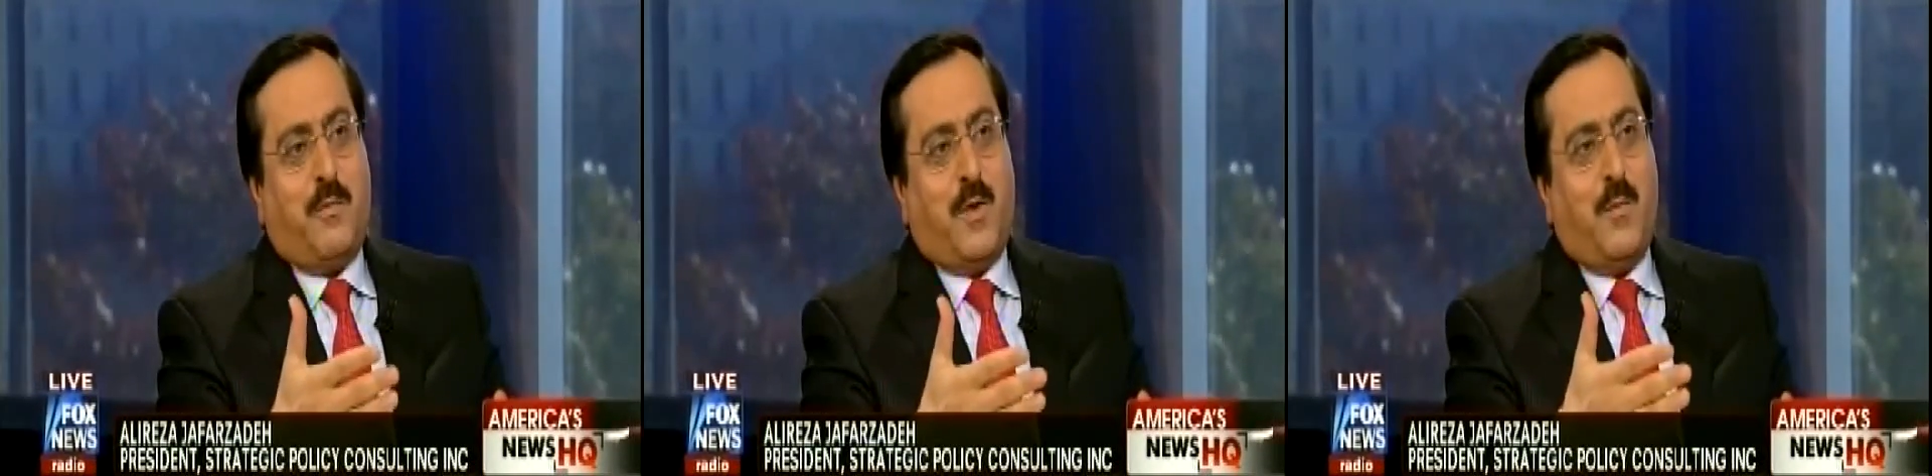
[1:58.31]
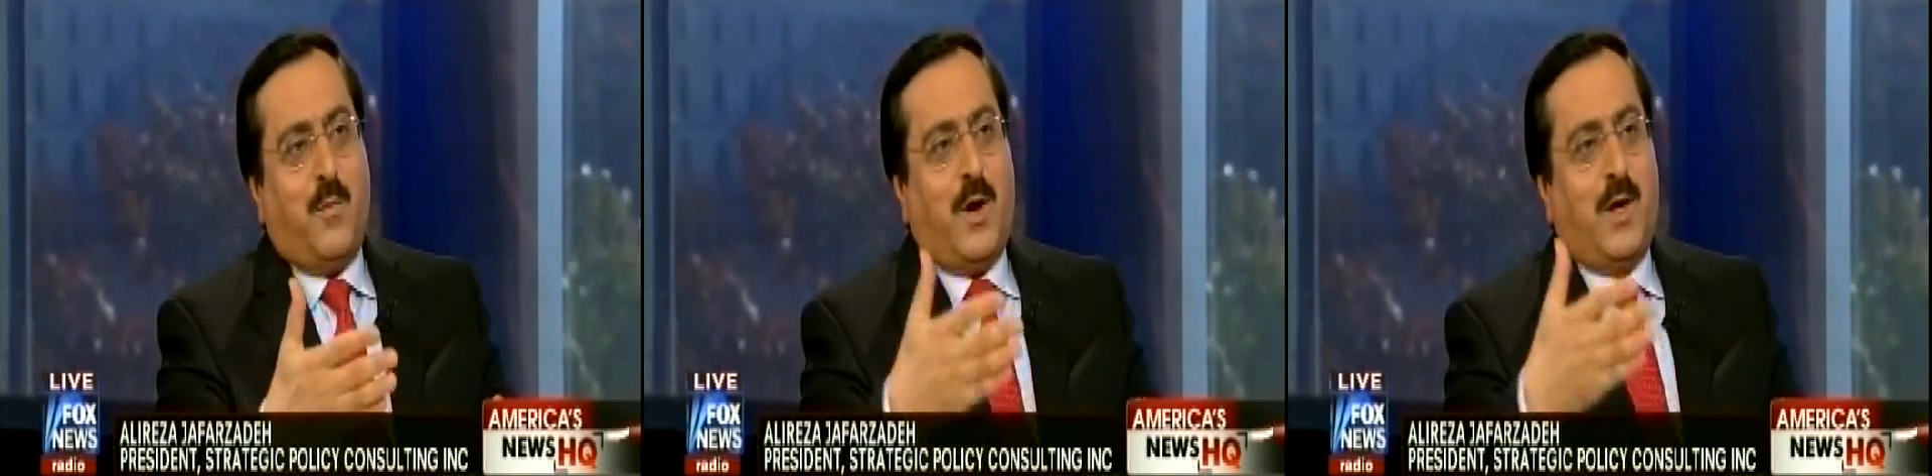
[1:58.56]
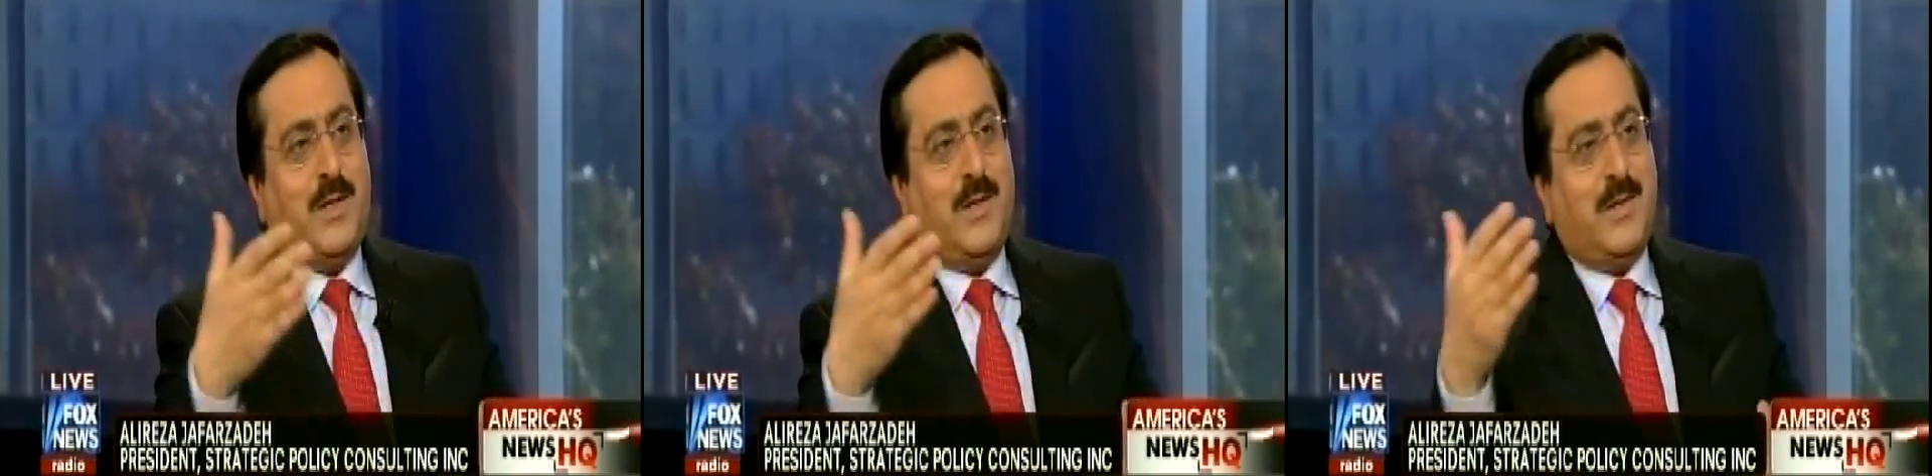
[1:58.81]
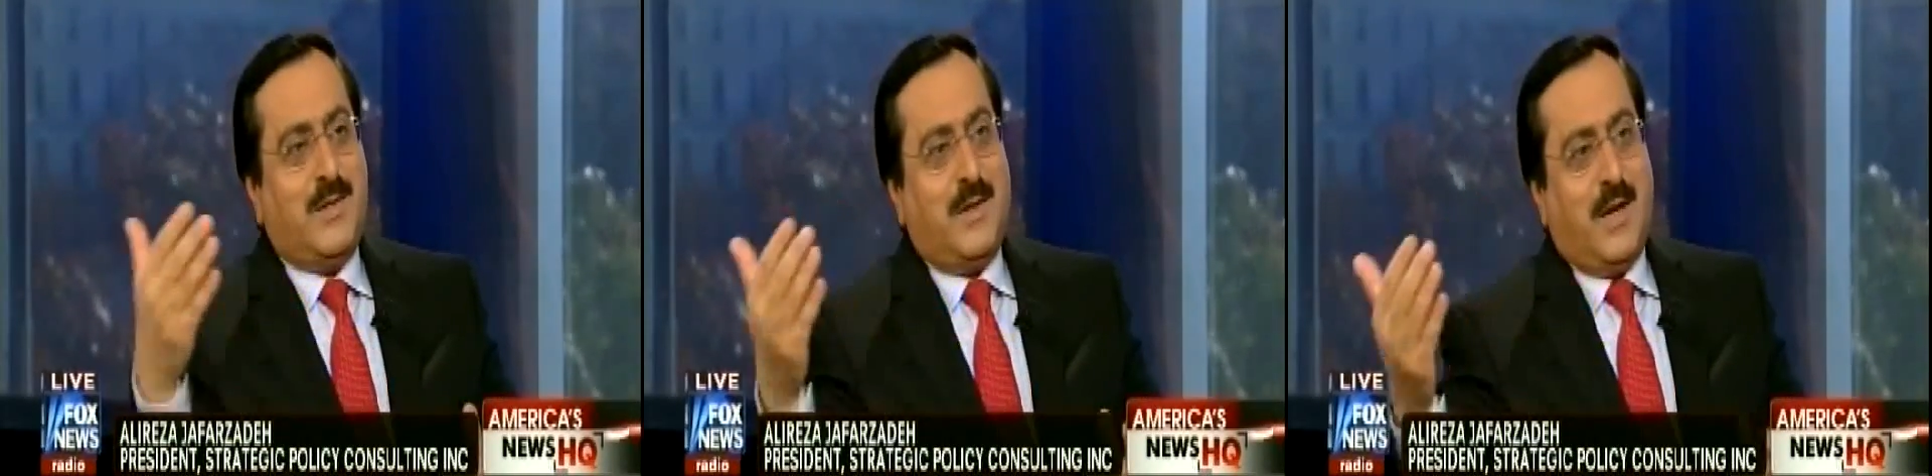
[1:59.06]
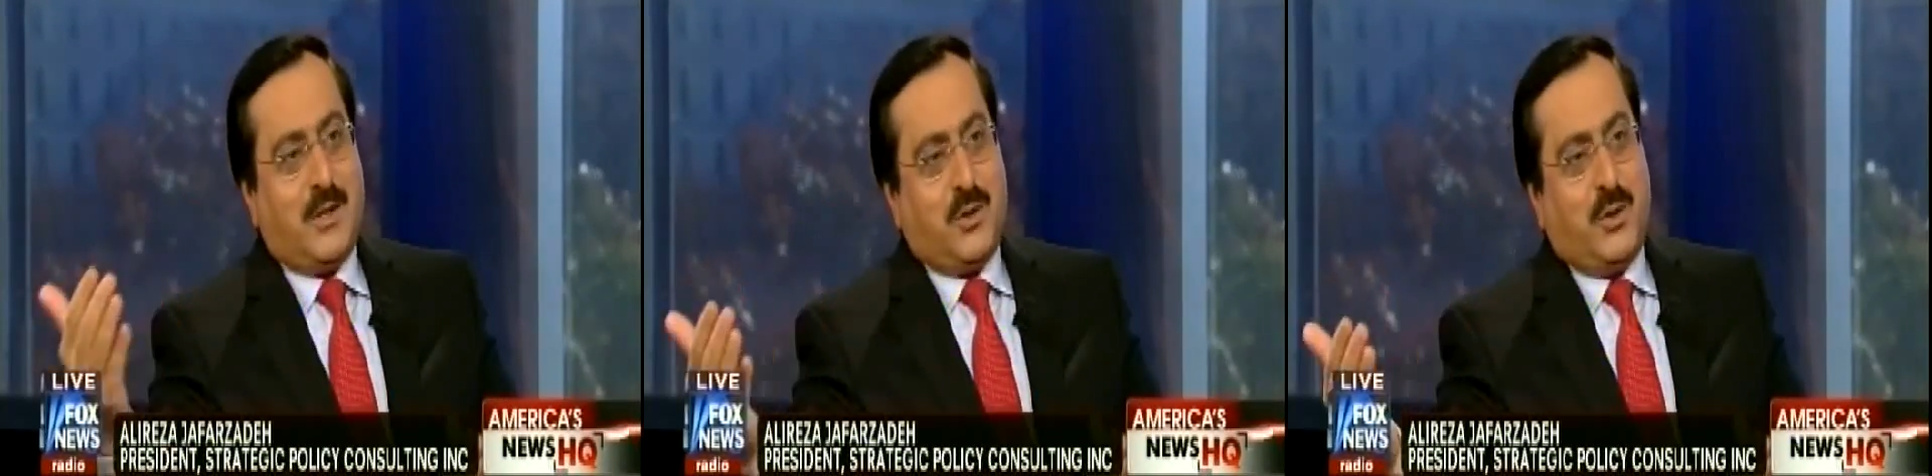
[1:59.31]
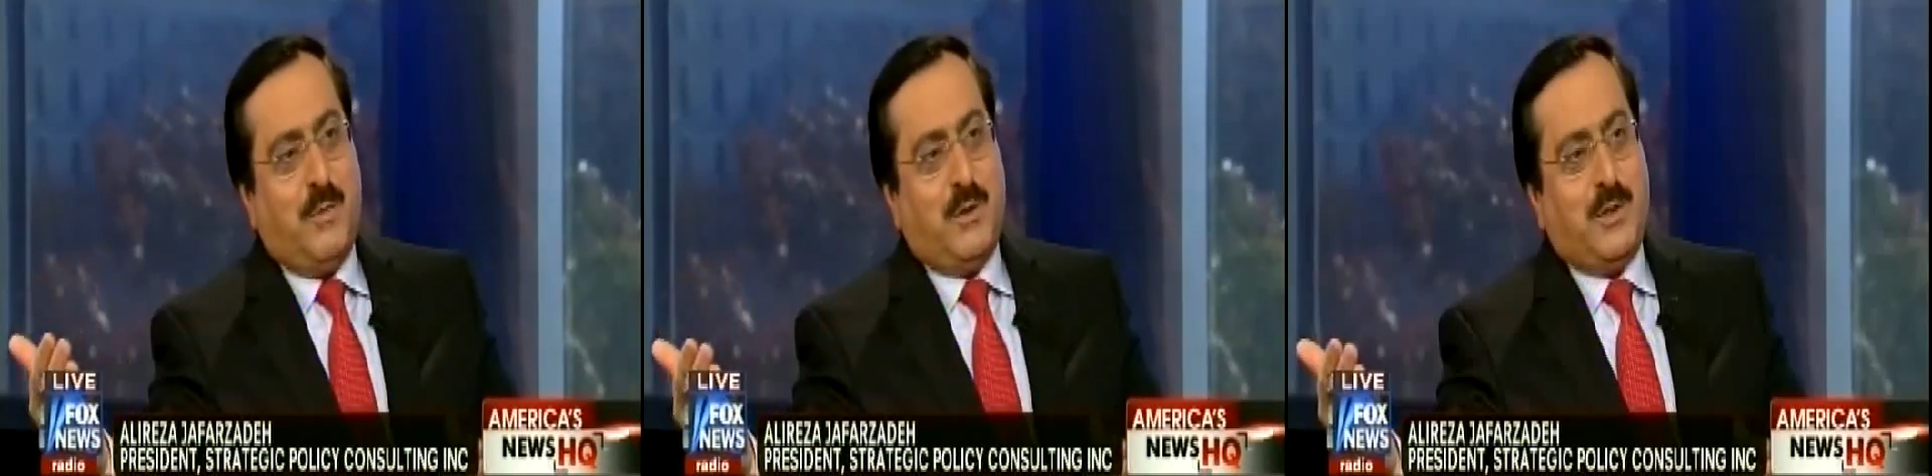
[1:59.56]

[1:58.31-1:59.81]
from one extreme,